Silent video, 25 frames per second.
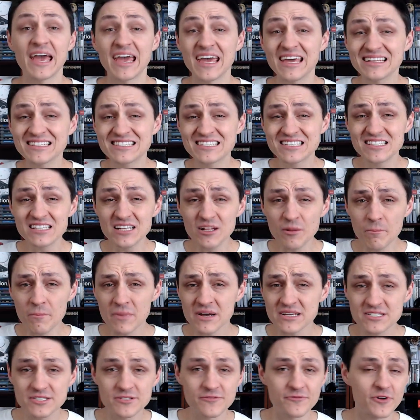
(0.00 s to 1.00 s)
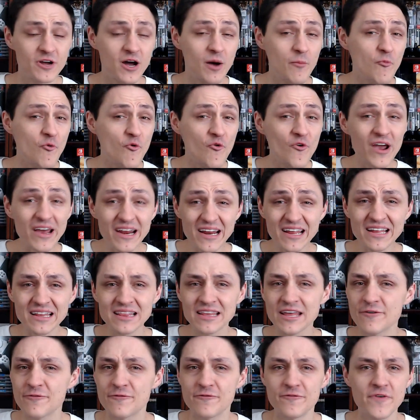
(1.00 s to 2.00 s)
It still must have come right out of
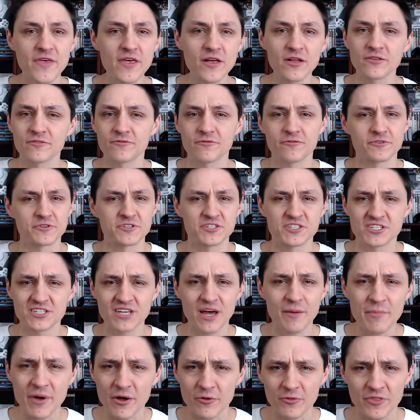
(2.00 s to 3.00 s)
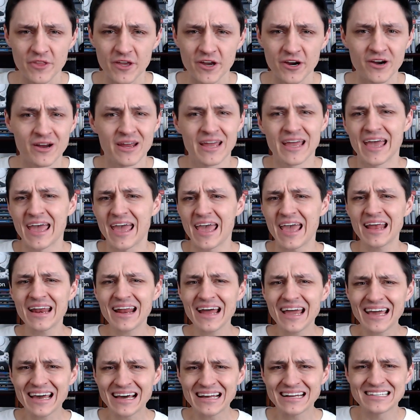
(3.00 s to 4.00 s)
left field for some out there, and
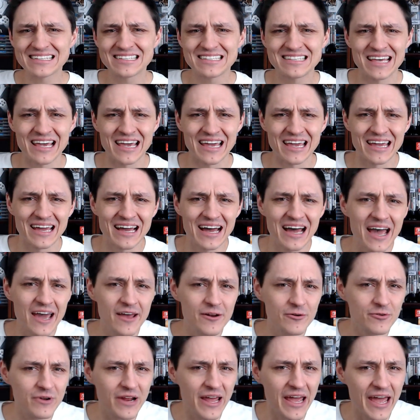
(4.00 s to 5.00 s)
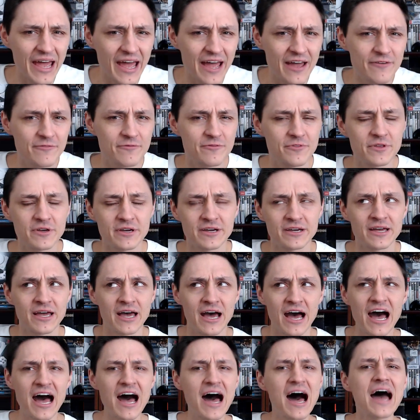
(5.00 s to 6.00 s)
I gotta say, I don't have the
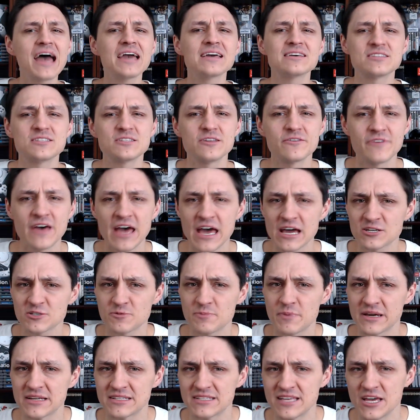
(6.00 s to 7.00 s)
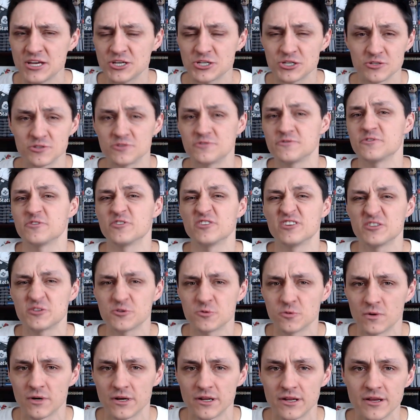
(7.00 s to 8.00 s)
highest of expectations for
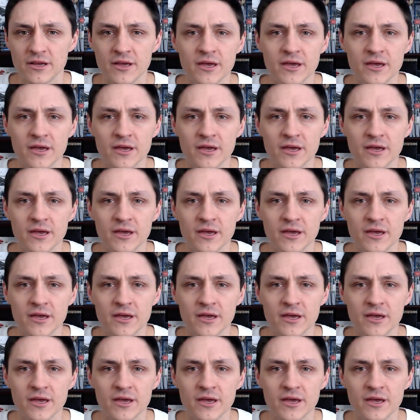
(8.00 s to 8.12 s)
this one.